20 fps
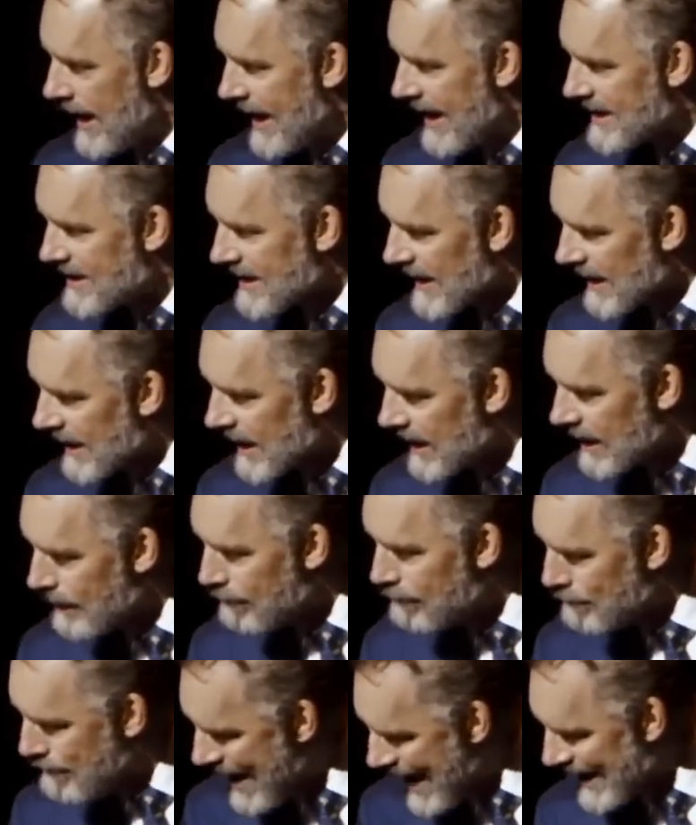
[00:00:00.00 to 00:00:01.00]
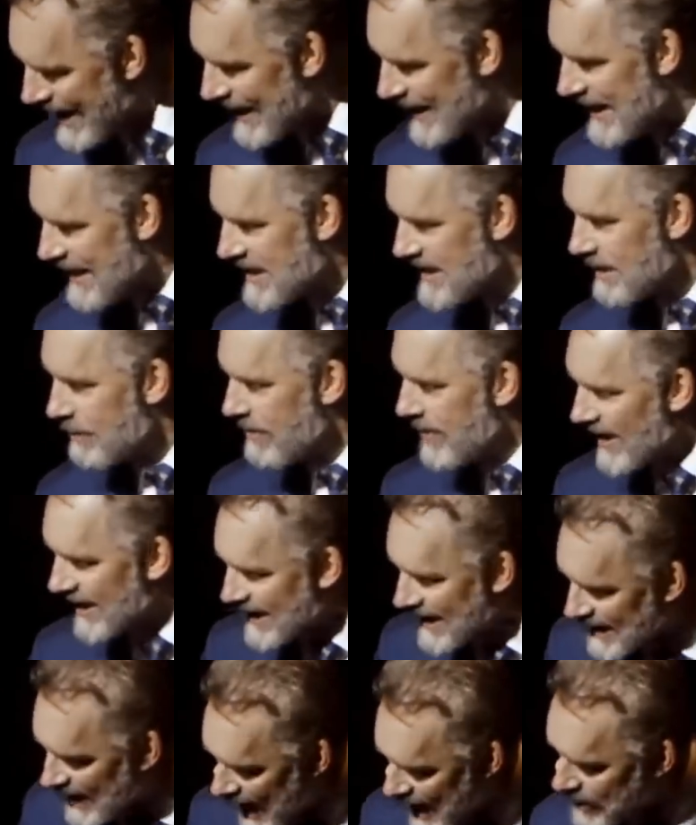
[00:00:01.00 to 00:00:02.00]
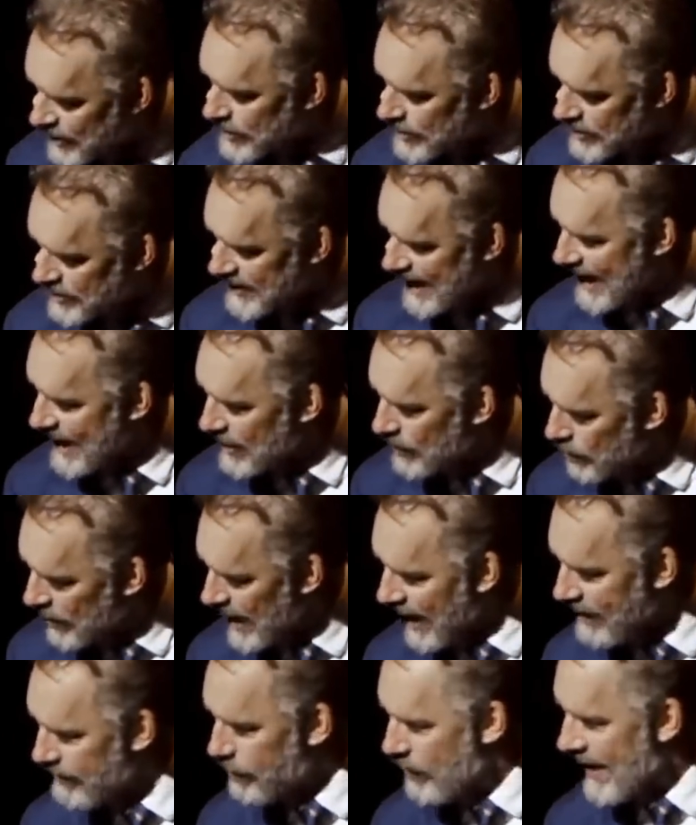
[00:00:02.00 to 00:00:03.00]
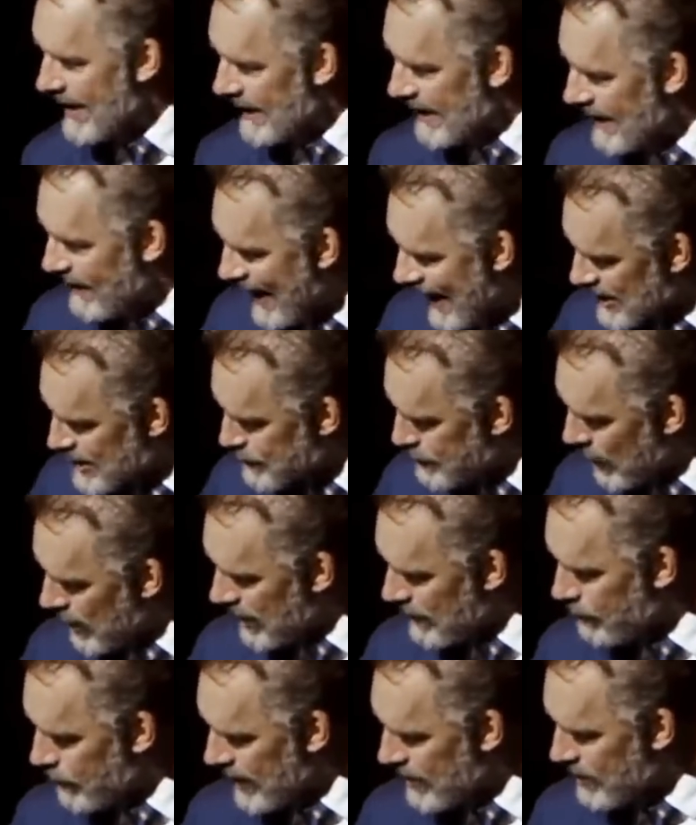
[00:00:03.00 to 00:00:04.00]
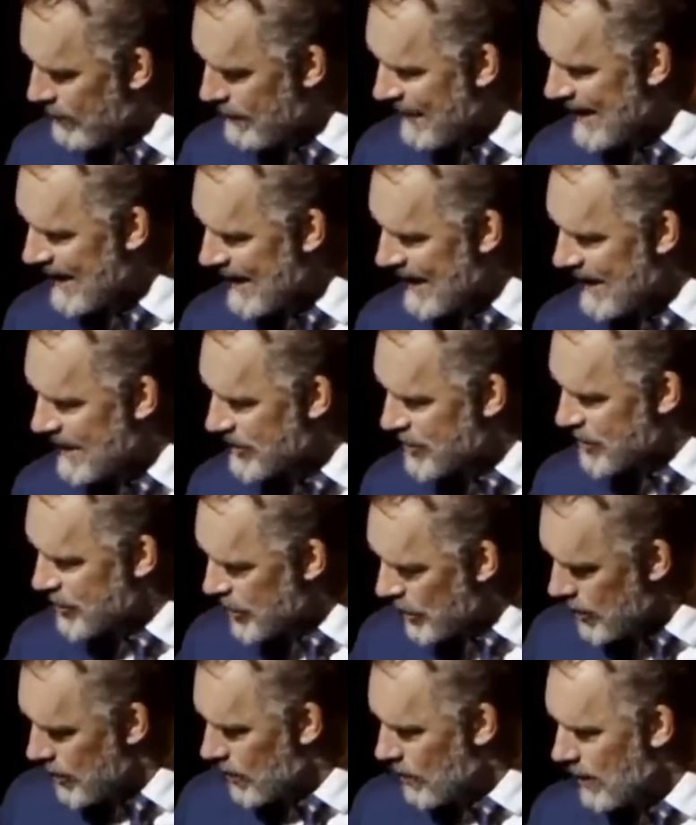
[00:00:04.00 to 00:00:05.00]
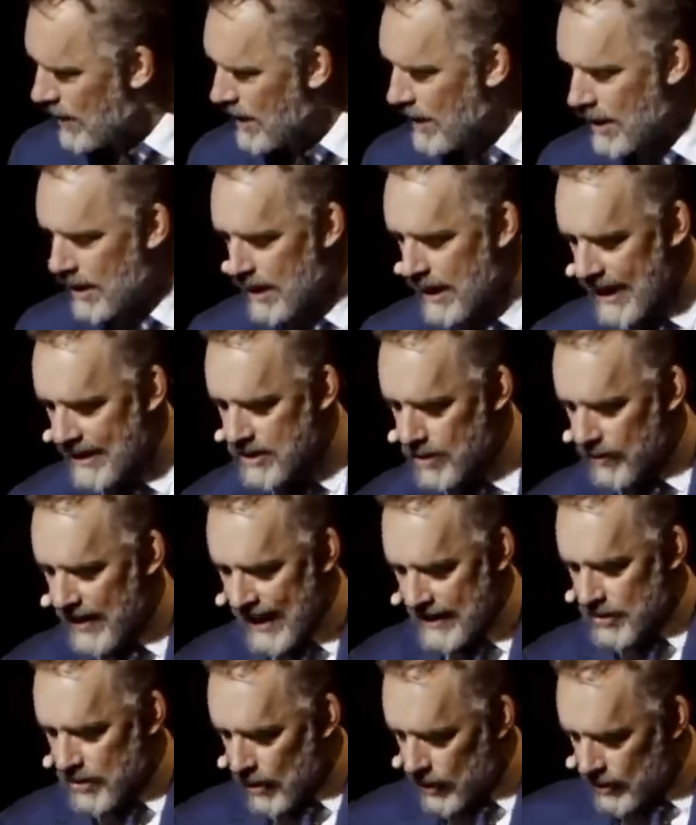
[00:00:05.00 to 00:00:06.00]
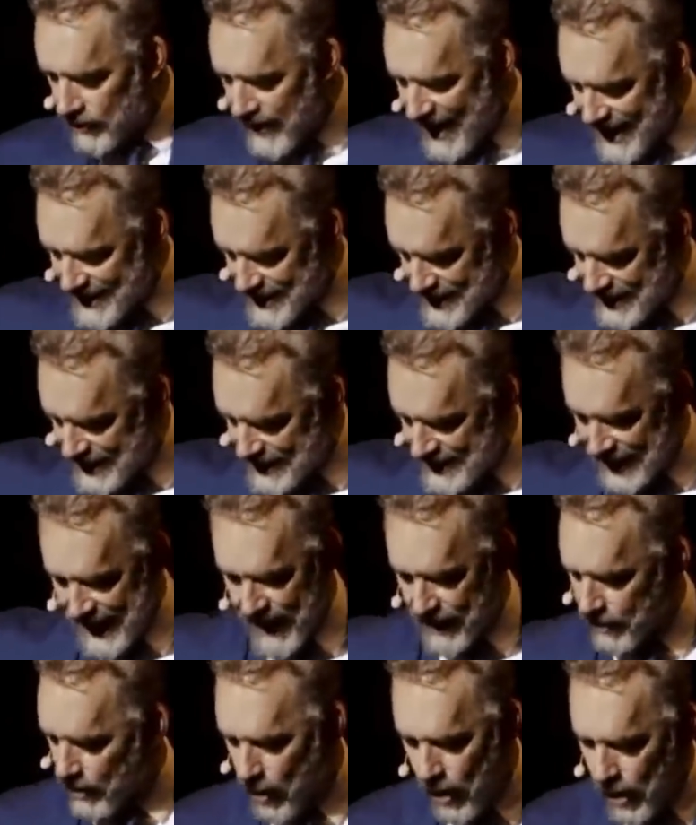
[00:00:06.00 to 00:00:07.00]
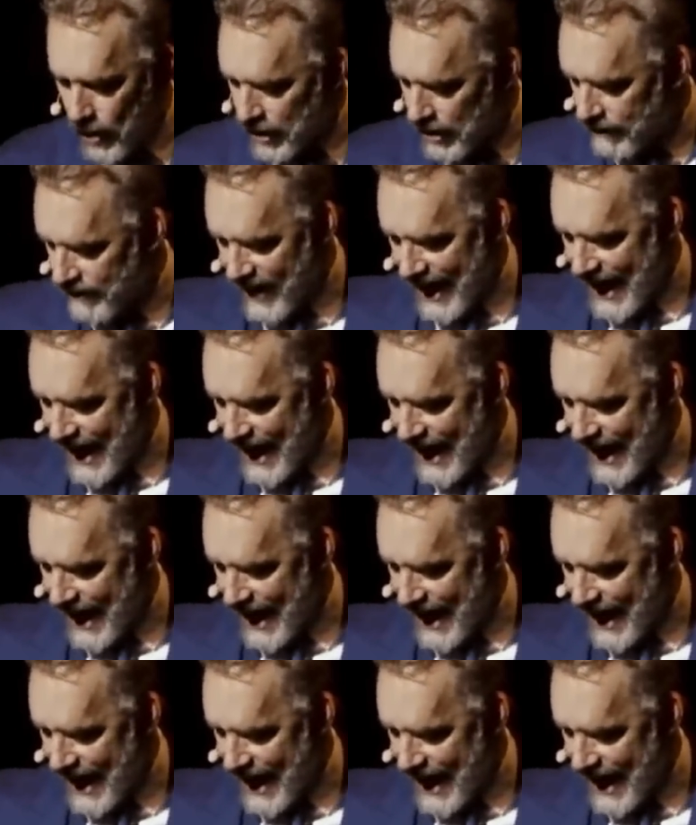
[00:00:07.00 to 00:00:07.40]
is a mechanism that can understand what I've written, and that's part of where the meaning is too. And so that's all nested together, all of